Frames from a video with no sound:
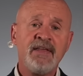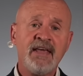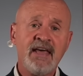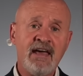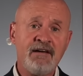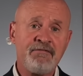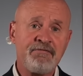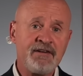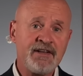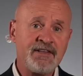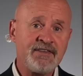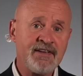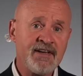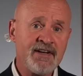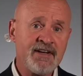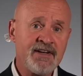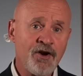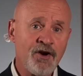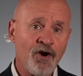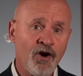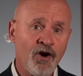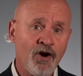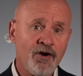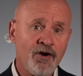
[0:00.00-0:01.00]
If it didn't
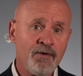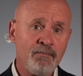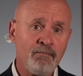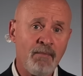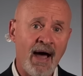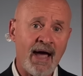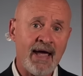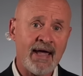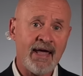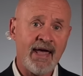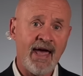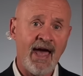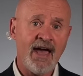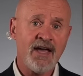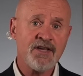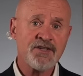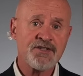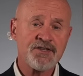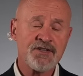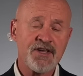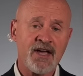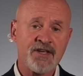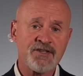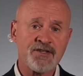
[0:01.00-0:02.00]
hurt my
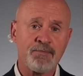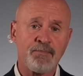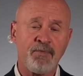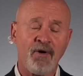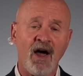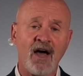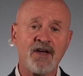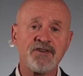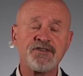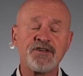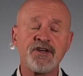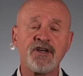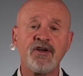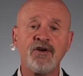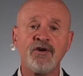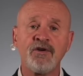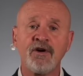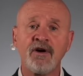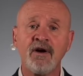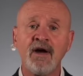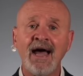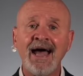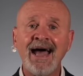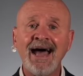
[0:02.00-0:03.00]
case as a
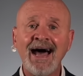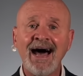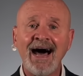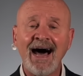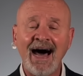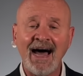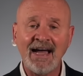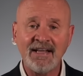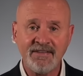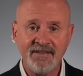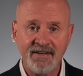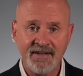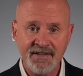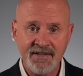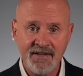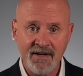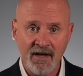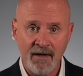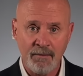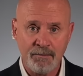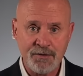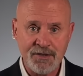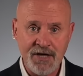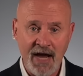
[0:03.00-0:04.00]
prosecutor, I
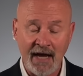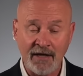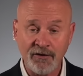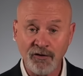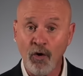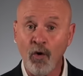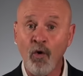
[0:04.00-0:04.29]
didn't object.